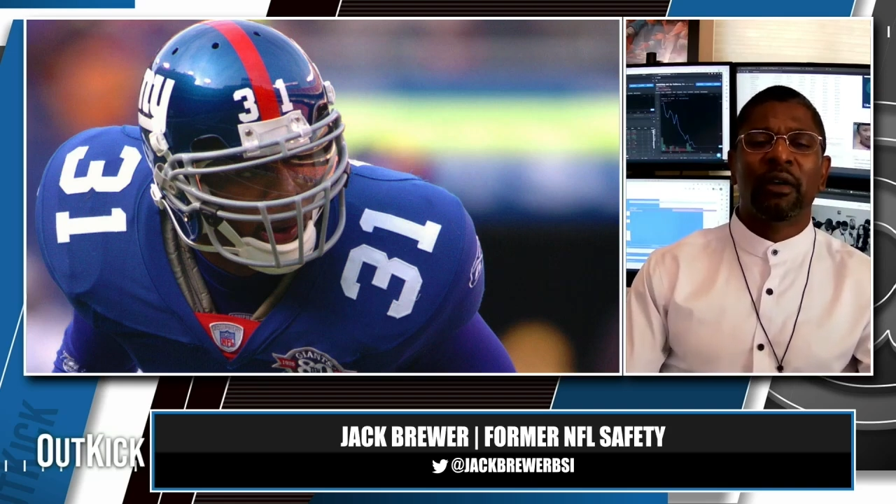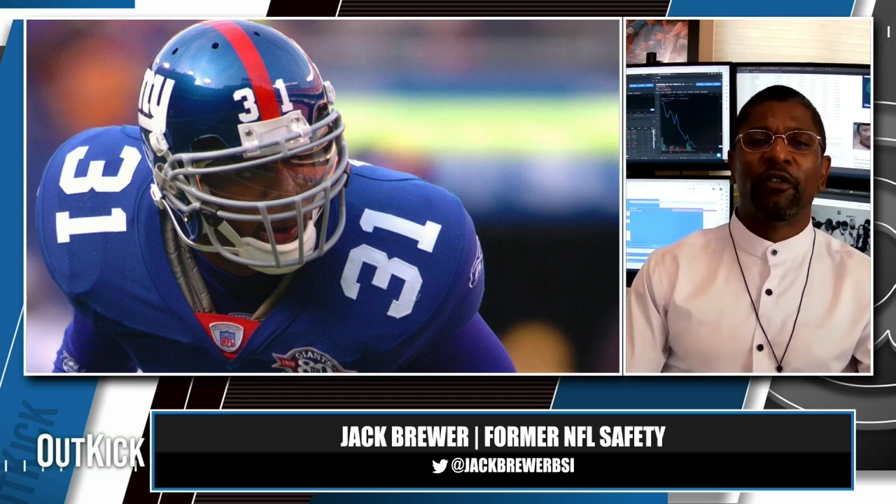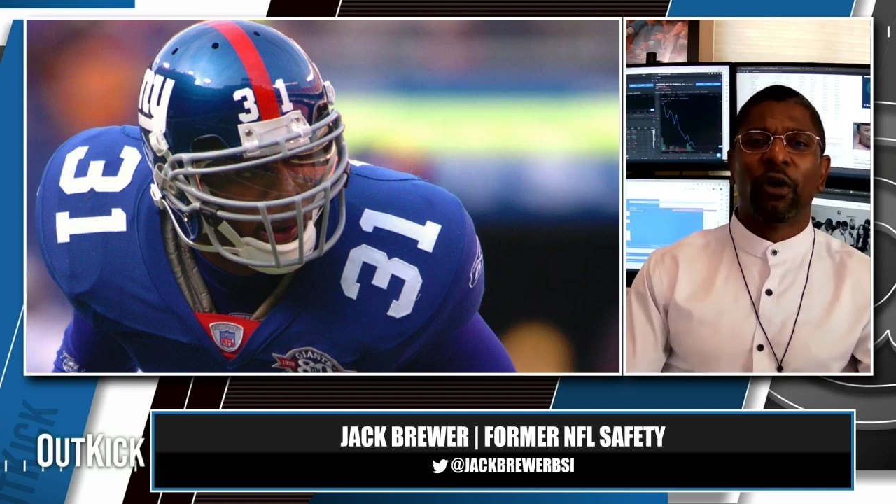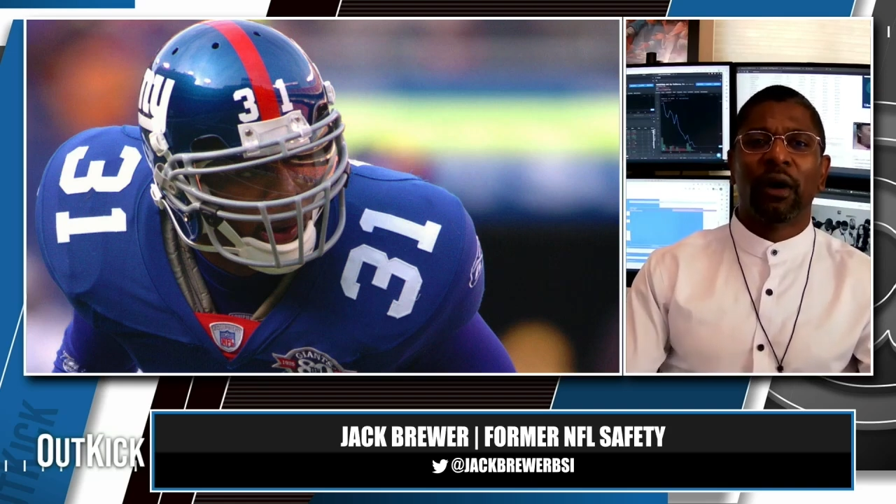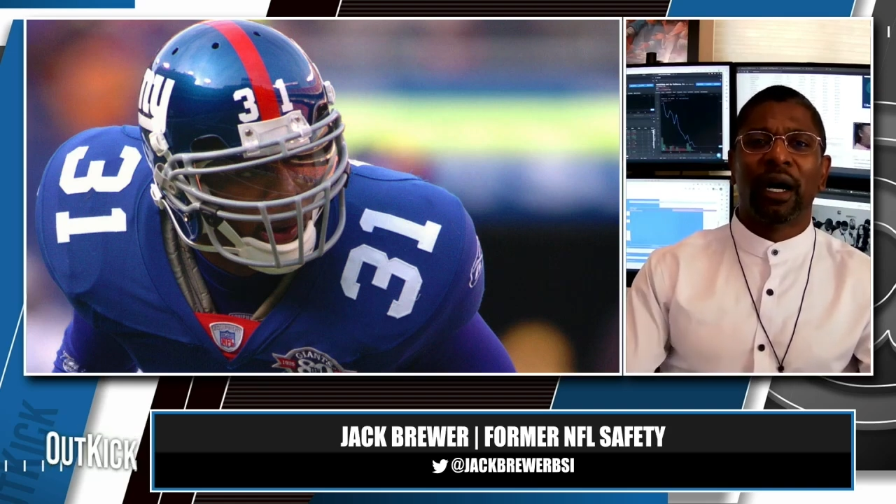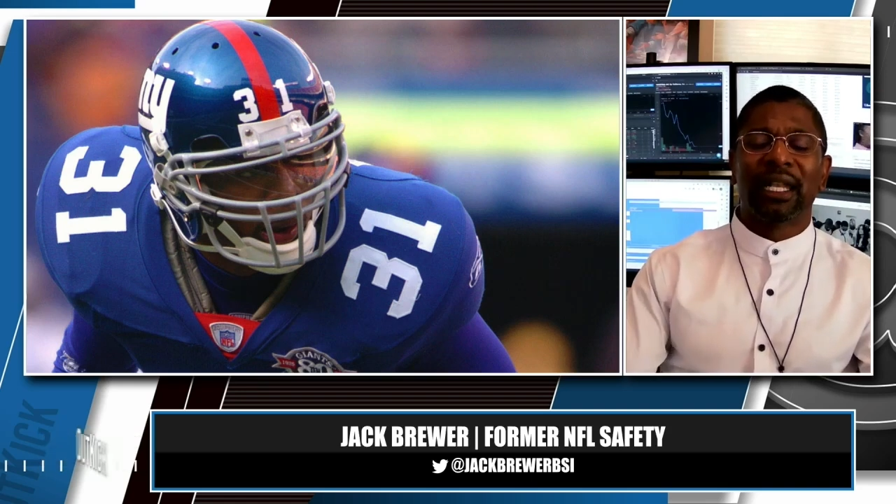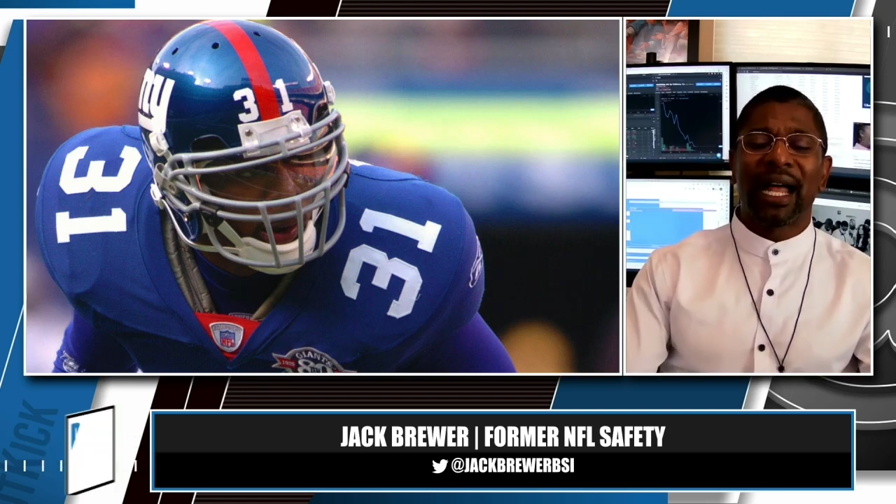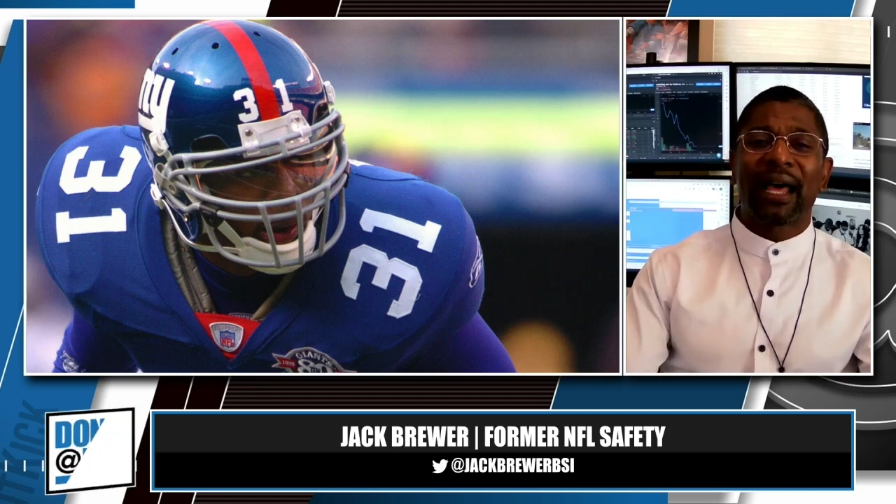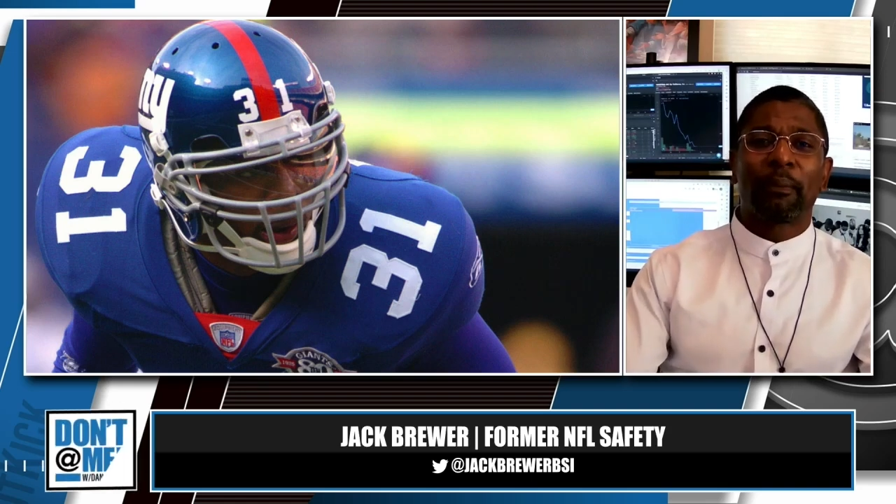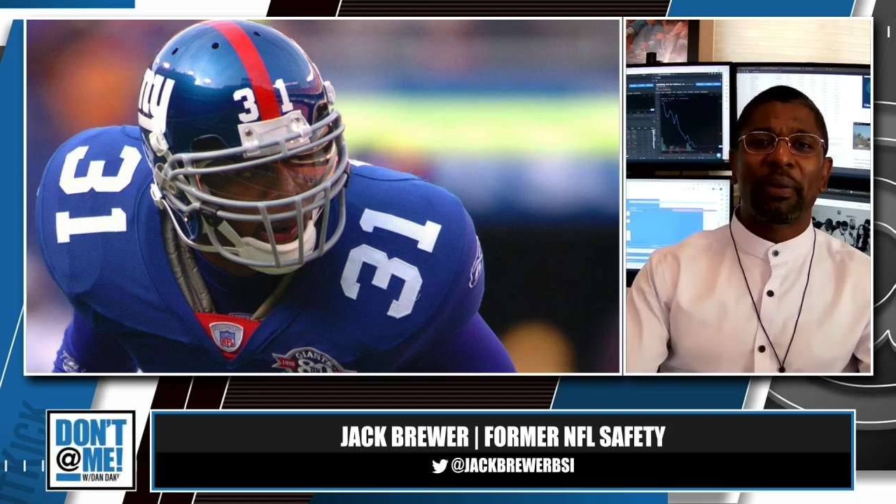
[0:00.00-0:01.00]
for a
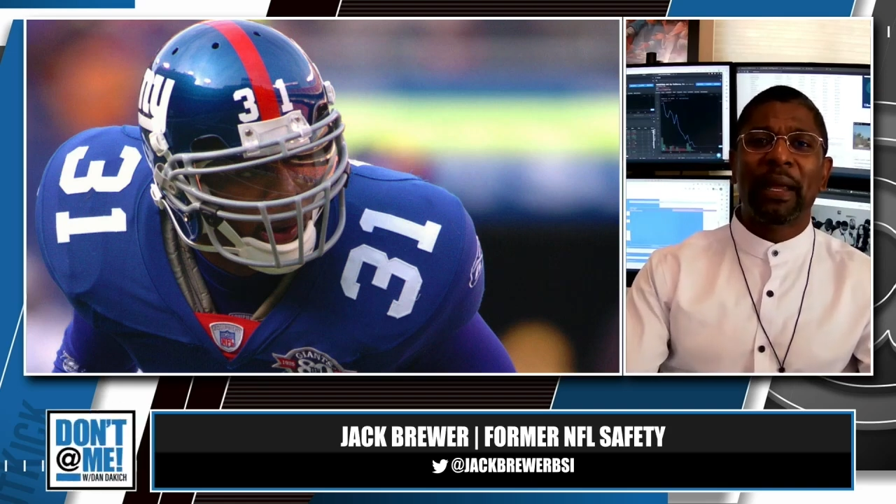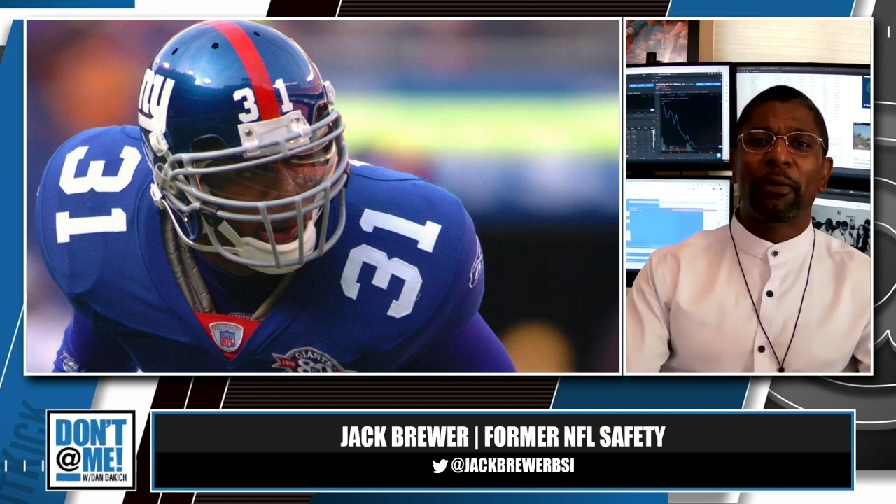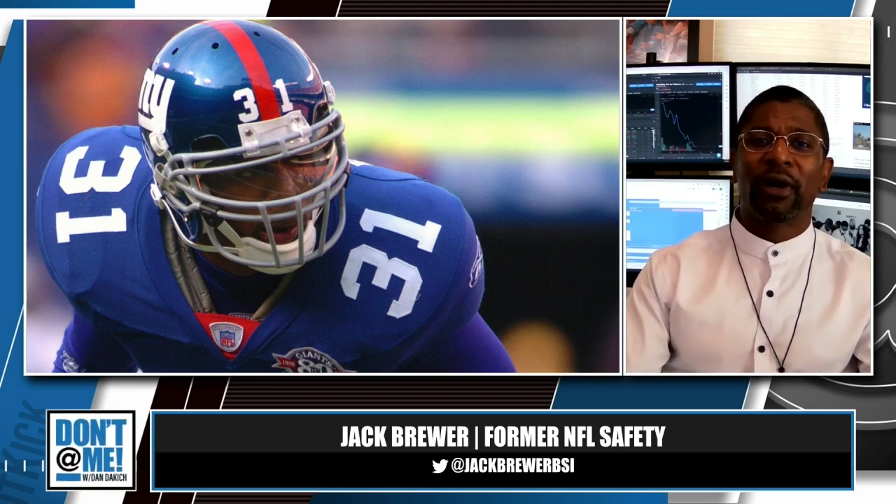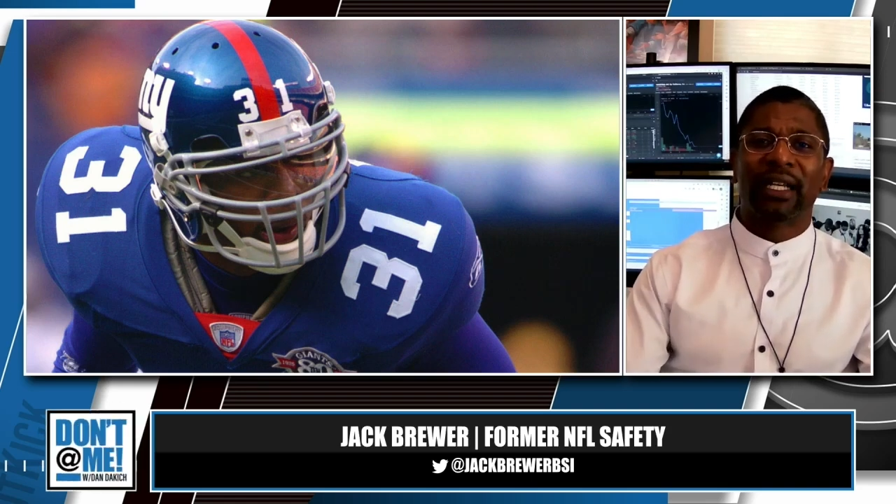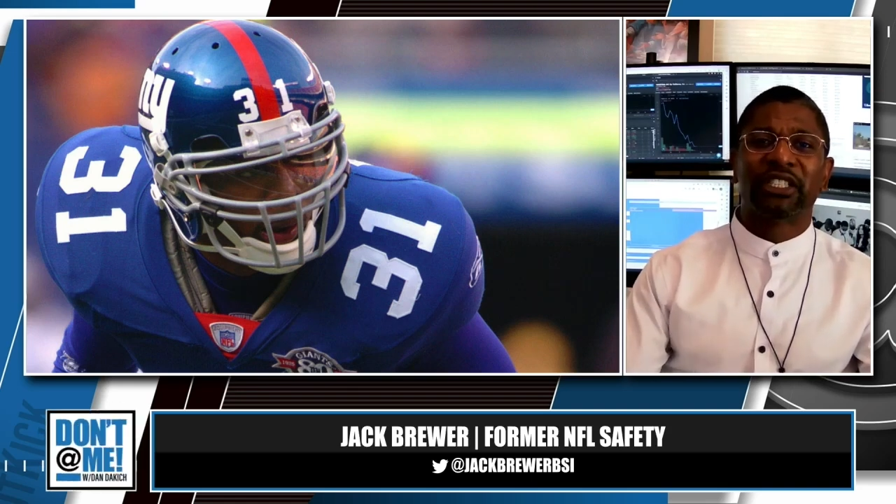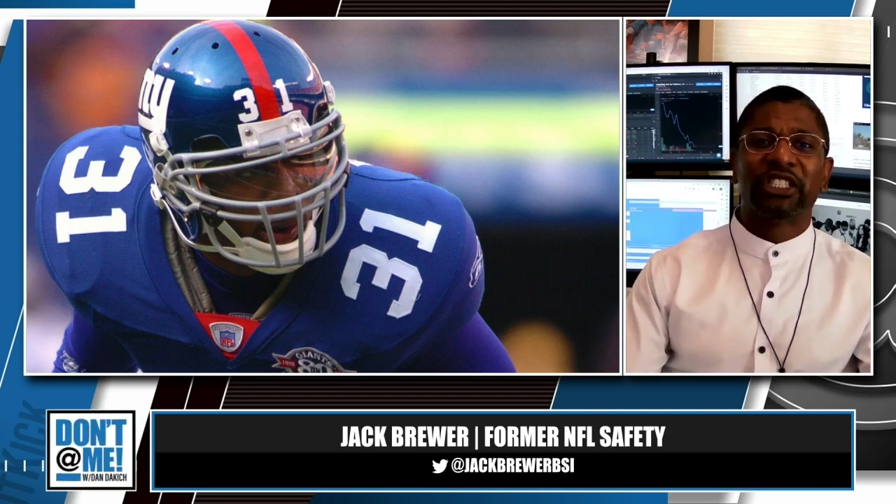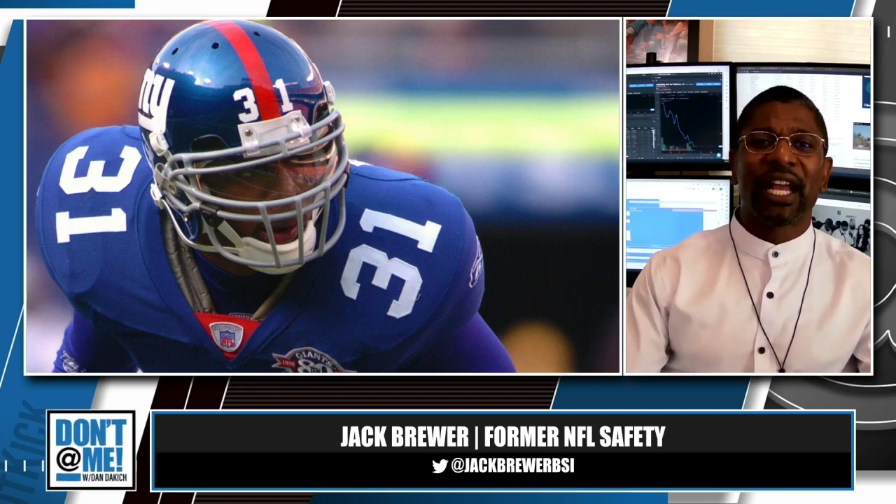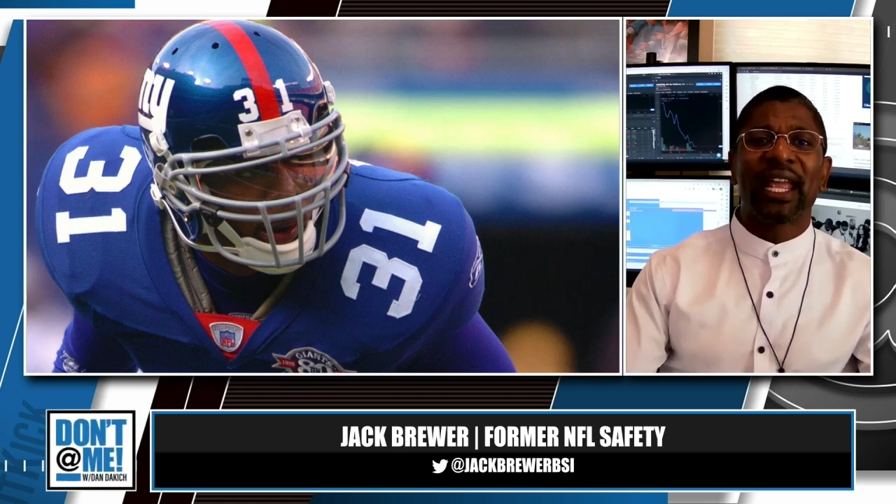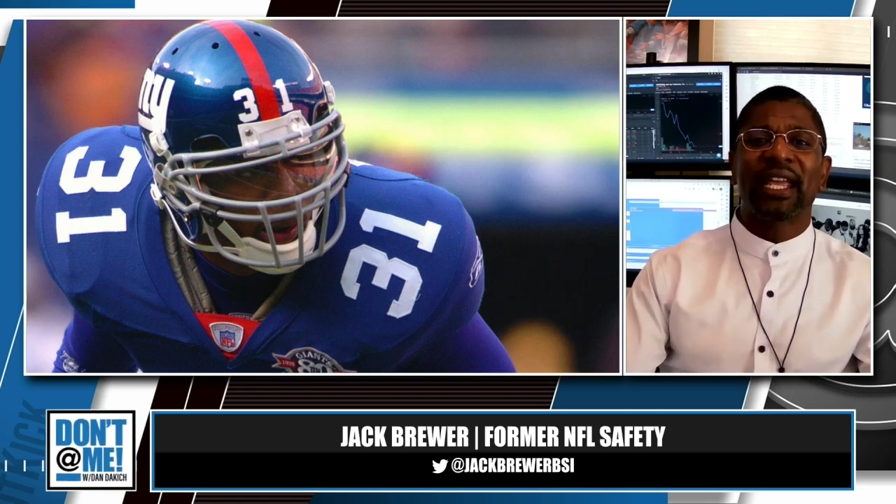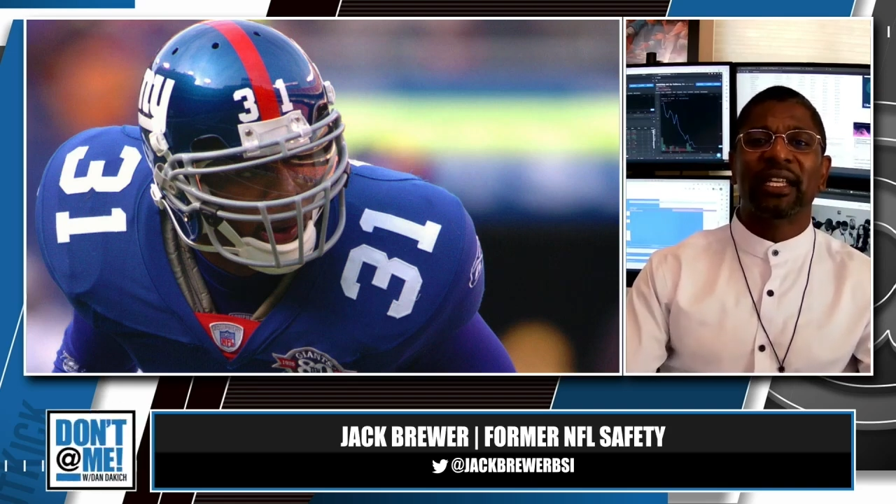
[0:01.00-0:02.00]
lot of people has
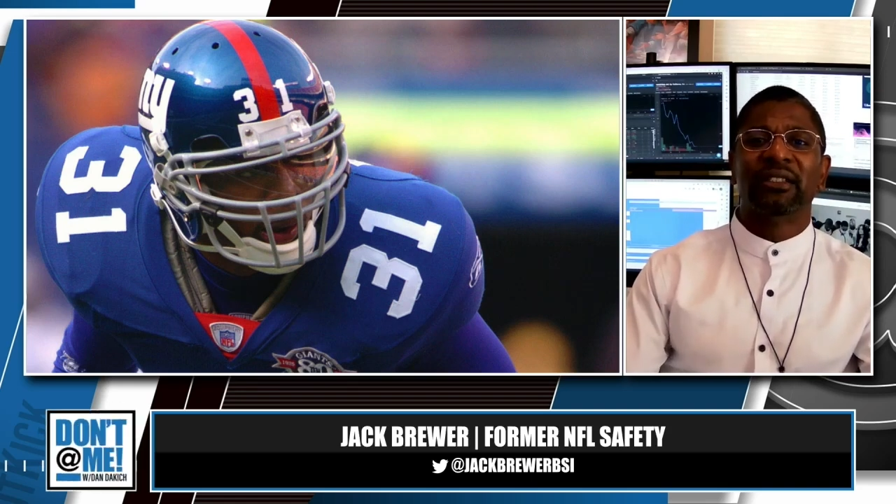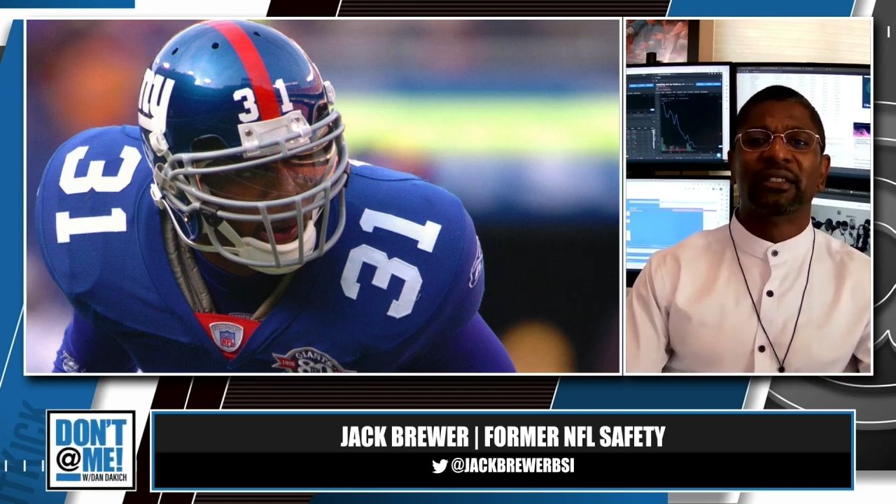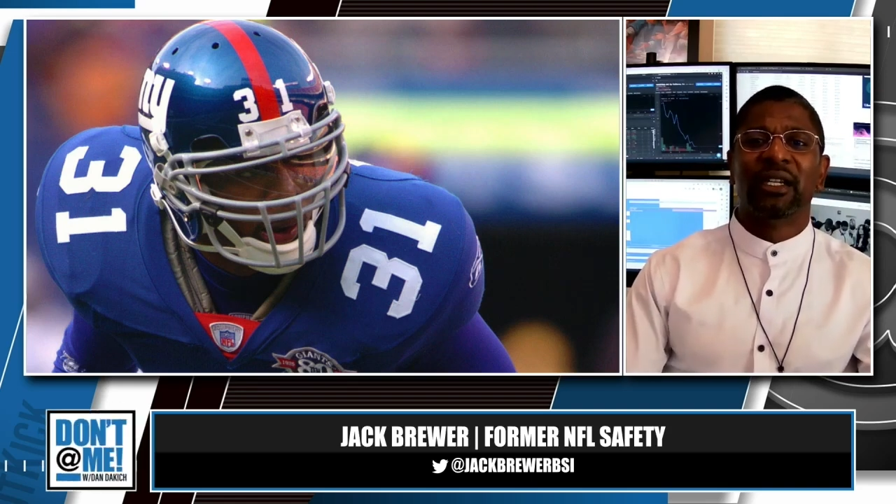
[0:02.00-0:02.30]
changed.